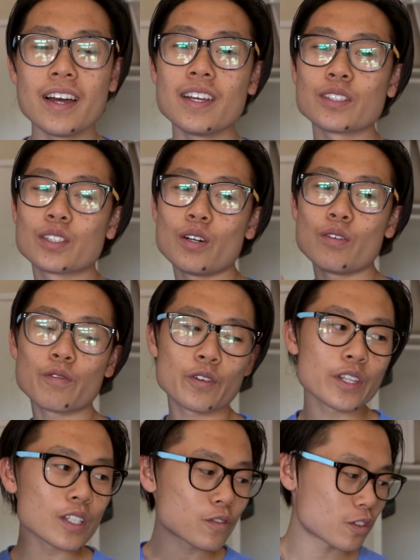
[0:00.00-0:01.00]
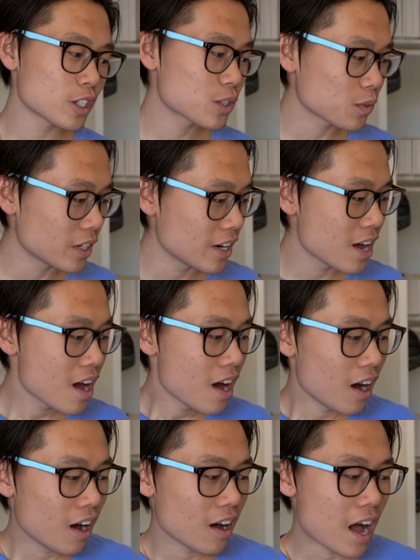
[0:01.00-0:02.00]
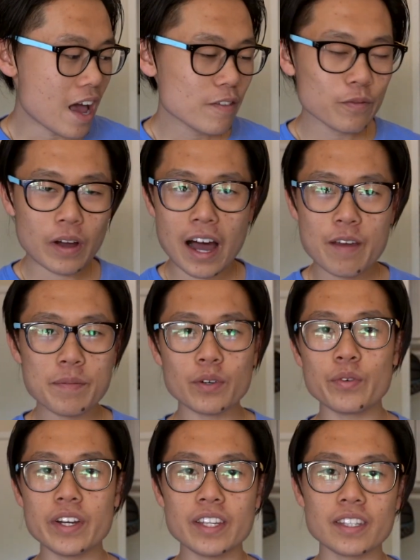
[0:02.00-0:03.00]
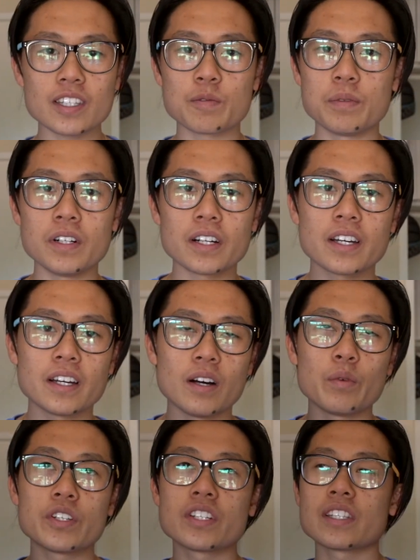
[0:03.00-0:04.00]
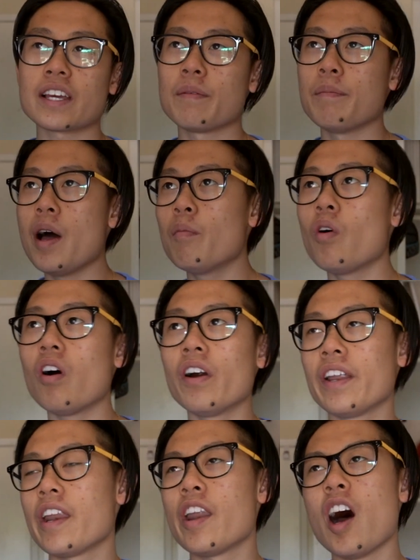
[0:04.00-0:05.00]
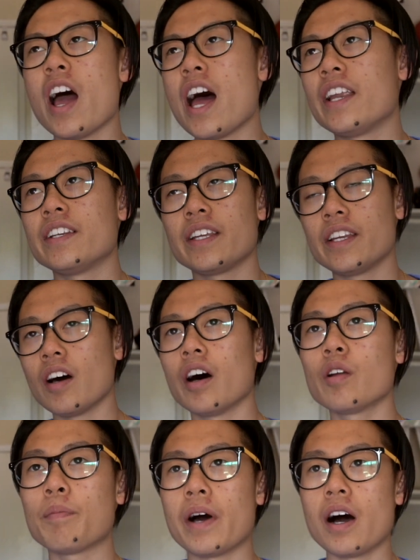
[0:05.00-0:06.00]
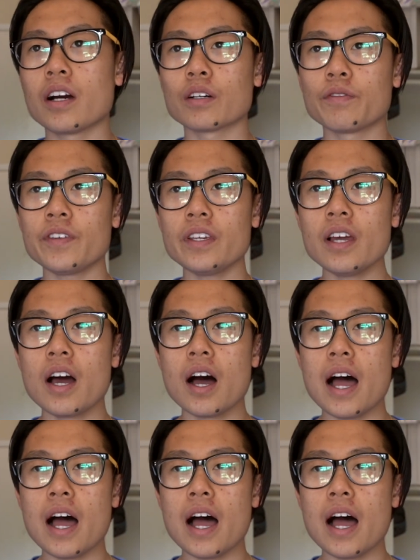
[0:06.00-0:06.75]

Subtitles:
So for this first one, I've been reading this book, which is like a memoir and an autobiography,